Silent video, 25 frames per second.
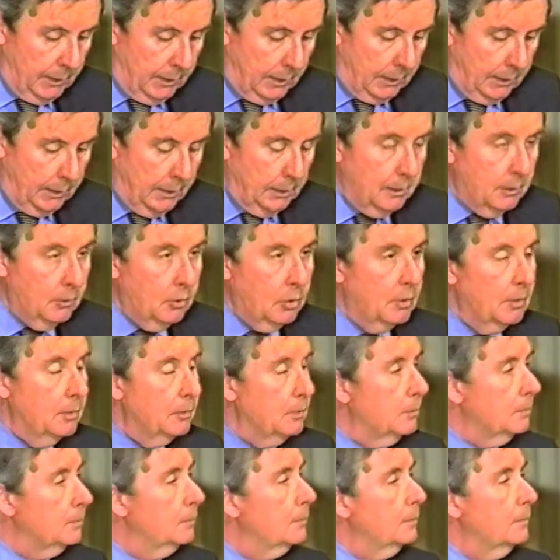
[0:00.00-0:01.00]
uh,
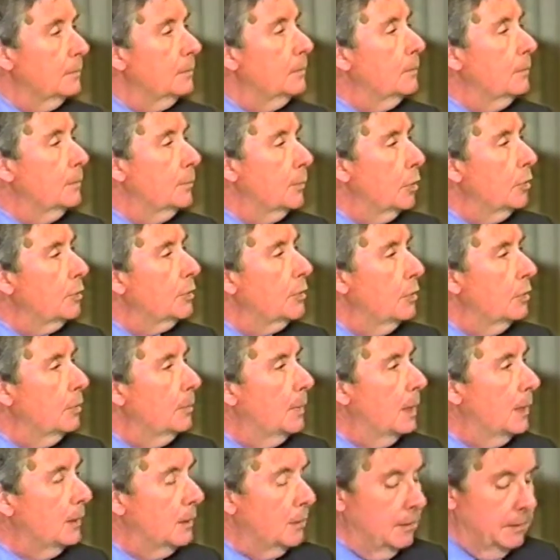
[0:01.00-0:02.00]
or
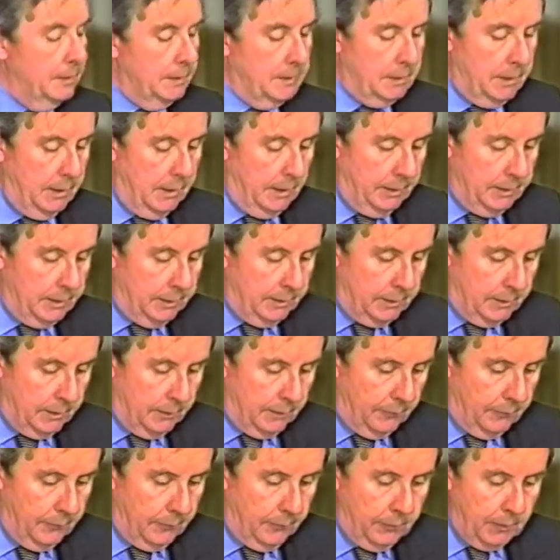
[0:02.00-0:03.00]
proto-modern states
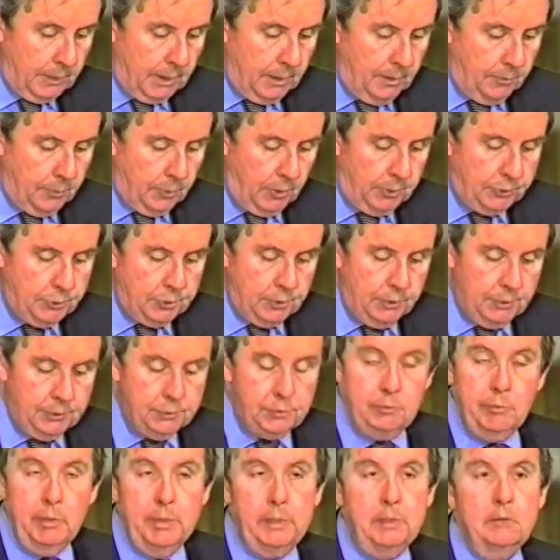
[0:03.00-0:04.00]
of Prussia,
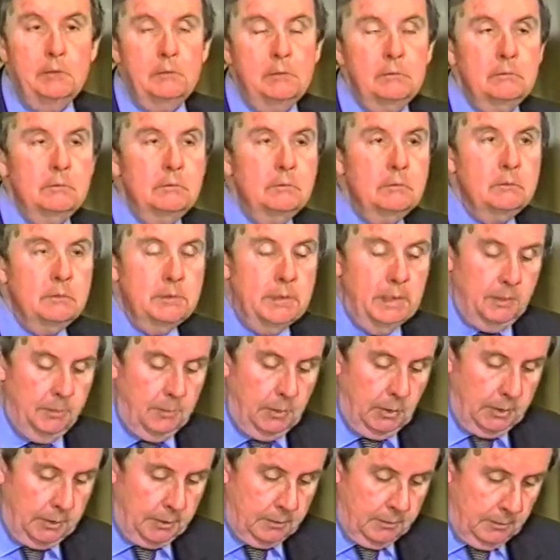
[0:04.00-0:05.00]
Sweden,
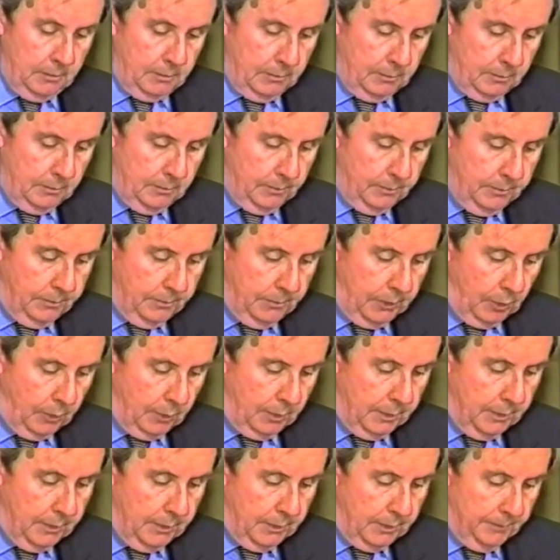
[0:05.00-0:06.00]
Denmark,
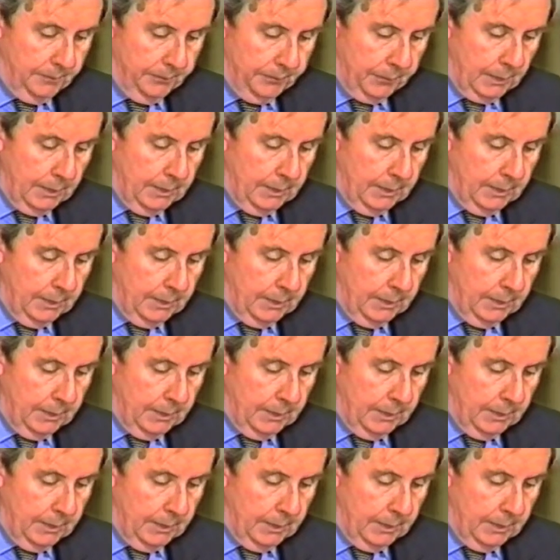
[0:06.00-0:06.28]
Poland.